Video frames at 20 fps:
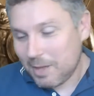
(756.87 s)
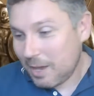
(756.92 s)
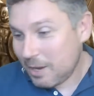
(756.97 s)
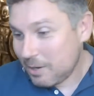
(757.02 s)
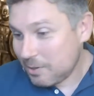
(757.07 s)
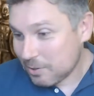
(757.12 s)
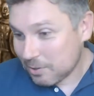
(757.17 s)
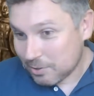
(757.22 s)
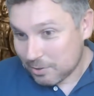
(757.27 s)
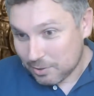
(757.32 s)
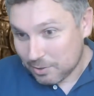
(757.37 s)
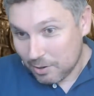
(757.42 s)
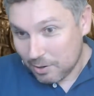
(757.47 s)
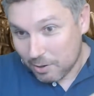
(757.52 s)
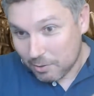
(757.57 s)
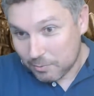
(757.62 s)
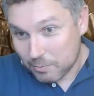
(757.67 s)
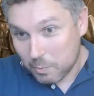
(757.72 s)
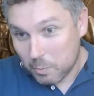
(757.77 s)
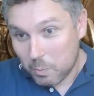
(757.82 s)
They just
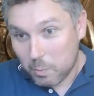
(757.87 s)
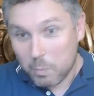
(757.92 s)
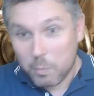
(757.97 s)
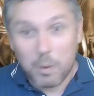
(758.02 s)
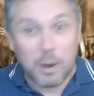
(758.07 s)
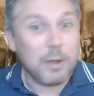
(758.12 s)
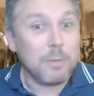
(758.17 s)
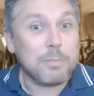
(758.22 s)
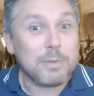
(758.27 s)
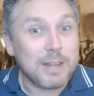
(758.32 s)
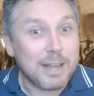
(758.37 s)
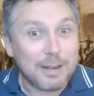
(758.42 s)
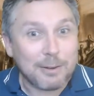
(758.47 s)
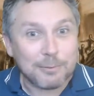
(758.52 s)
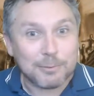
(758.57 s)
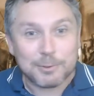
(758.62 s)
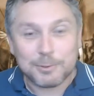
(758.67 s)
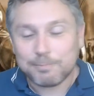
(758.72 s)
got wiped out.